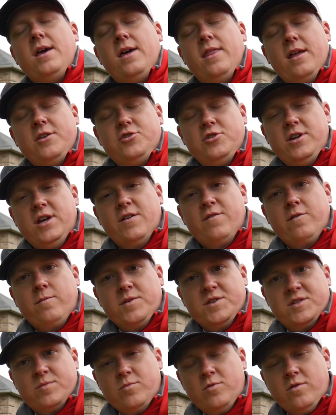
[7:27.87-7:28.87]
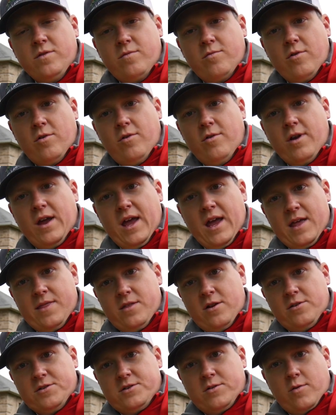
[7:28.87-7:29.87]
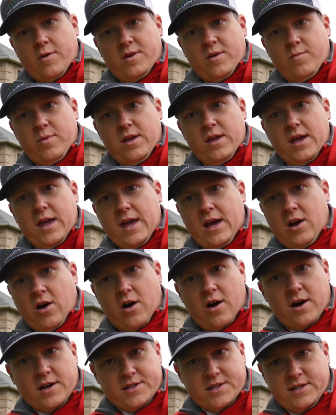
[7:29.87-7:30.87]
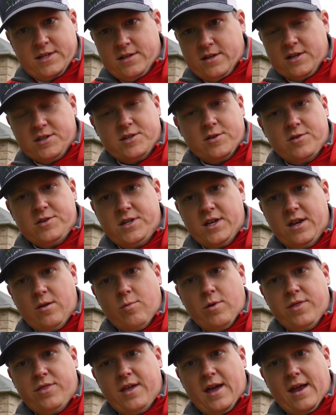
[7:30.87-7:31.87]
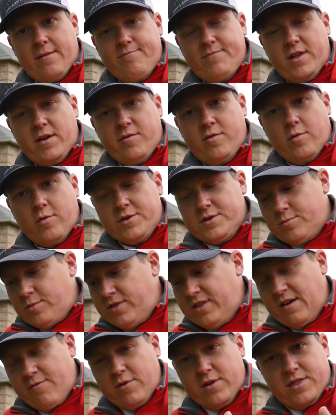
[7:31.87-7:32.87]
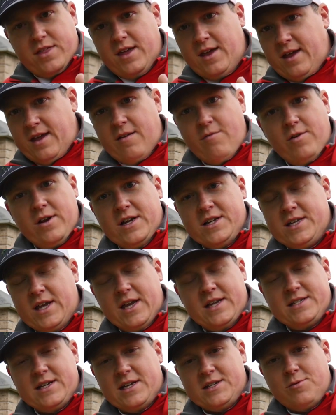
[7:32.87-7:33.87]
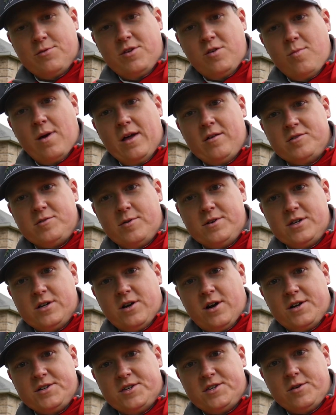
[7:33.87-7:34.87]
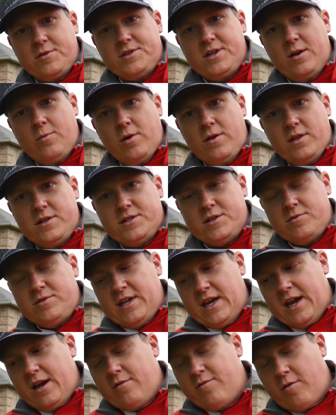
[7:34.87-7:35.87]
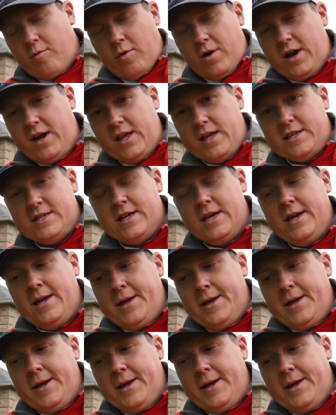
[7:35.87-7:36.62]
that you get from the smooth roller, and there's going to be a cost associated with that. Of course, with everything, every accessory you buy, there's always a cost associated with it, so take it for what it is.